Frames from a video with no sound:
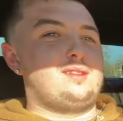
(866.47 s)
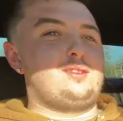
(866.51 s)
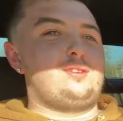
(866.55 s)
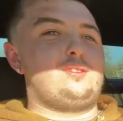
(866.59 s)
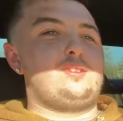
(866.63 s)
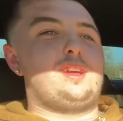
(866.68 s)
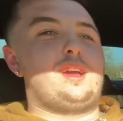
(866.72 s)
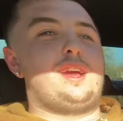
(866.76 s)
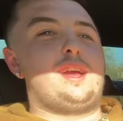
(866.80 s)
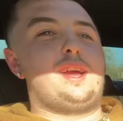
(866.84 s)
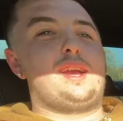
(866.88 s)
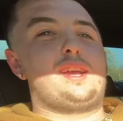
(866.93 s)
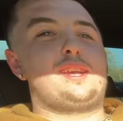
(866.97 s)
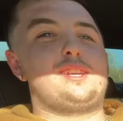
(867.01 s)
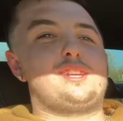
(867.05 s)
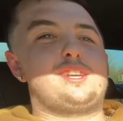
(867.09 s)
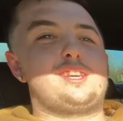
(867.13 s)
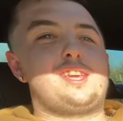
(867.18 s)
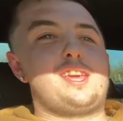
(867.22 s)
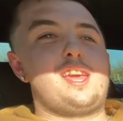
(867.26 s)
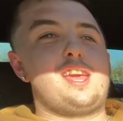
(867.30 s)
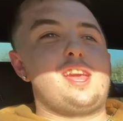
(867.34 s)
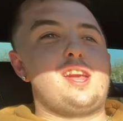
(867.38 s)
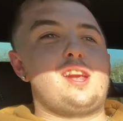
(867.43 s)
Dude, I
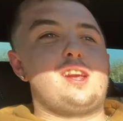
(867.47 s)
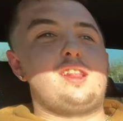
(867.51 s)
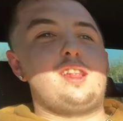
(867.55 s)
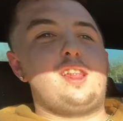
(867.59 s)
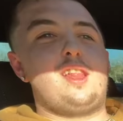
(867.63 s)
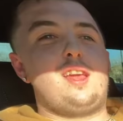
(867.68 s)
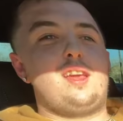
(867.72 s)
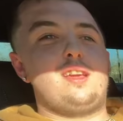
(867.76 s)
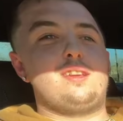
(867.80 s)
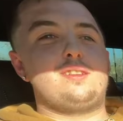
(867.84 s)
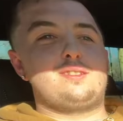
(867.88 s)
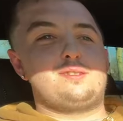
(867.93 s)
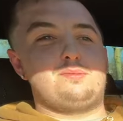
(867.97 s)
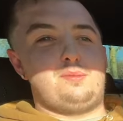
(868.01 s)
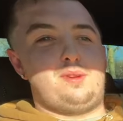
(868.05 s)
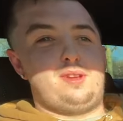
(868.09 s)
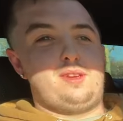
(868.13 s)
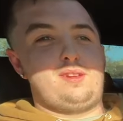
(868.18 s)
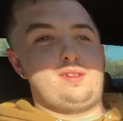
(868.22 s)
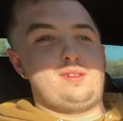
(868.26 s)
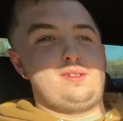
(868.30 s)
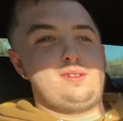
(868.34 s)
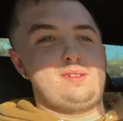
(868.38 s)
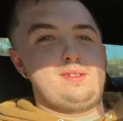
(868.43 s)
could care less,
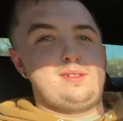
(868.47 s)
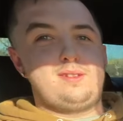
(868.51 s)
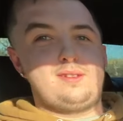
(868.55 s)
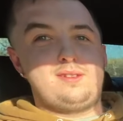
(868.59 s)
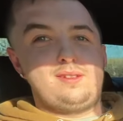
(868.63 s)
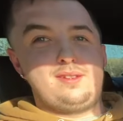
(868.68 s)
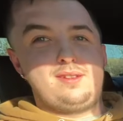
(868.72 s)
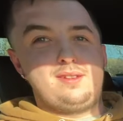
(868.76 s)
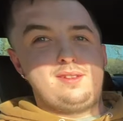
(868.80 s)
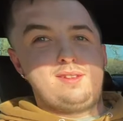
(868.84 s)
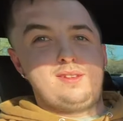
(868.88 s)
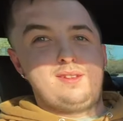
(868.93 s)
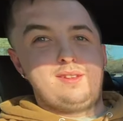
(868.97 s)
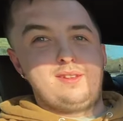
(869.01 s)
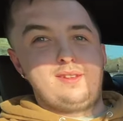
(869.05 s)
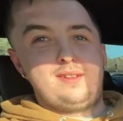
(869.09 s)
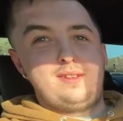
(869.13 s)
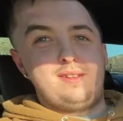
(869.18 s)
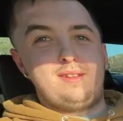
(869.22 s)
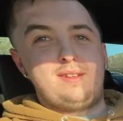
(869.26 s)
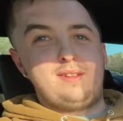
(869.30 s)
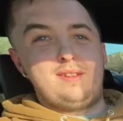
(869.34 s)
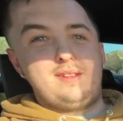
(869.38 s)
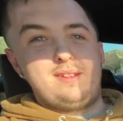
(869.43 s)
man. We'll do, we'll do a
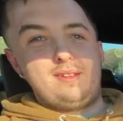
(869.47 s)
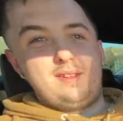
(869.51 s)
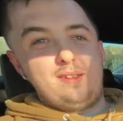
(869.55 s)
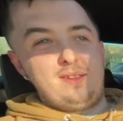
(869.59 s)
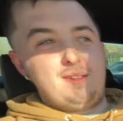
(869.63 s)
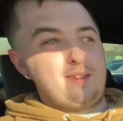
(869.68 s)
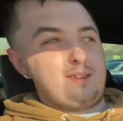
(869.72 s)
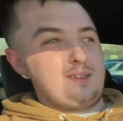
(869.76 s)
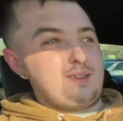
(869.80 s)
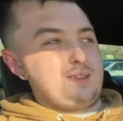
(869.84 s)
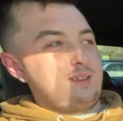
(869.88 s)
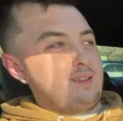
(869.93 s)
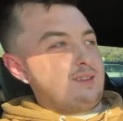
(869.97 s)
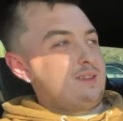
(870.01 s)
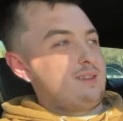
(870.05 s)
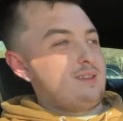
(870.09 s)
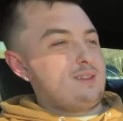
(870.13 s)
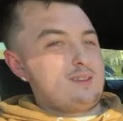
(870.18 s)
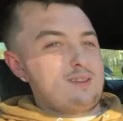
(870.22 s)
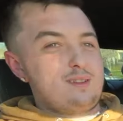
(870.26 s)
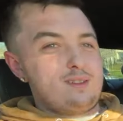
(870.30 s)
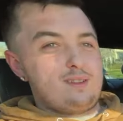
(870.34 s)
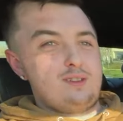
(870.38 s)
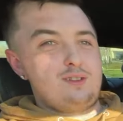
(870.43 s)
lap.
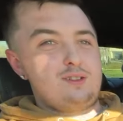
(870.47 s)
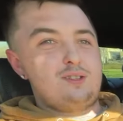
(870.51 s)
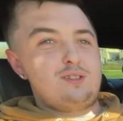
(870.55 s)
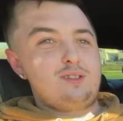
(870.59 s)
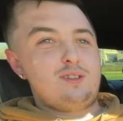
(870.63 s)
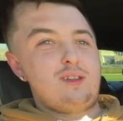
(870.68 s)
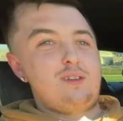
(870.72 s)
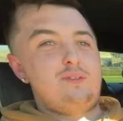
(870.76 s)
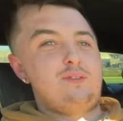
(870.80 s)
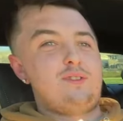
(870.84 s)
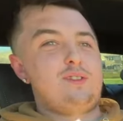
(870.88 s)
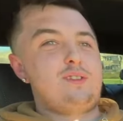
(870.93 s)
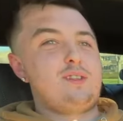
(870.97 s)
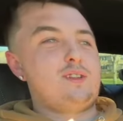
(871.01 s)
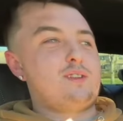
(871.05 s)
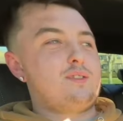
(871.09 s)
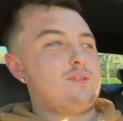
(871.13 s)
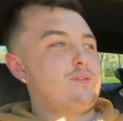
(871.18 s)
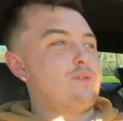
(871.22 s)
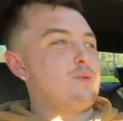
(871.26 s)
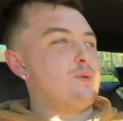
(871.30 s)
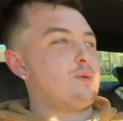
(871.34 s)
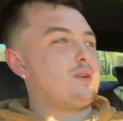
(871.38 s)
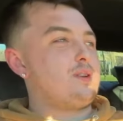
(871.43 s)
Yeah. You still haven't done a
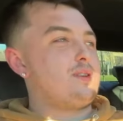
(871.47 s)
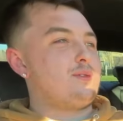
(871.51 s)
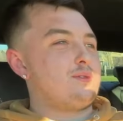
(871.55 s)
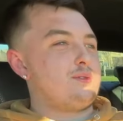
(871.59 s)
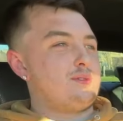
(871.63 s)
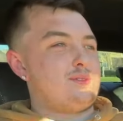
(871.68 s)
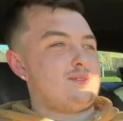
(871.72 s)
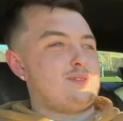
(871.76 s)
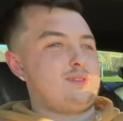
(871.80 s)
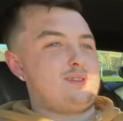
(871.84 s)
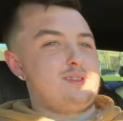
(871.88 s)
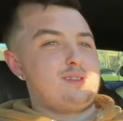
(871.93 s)
40 roll.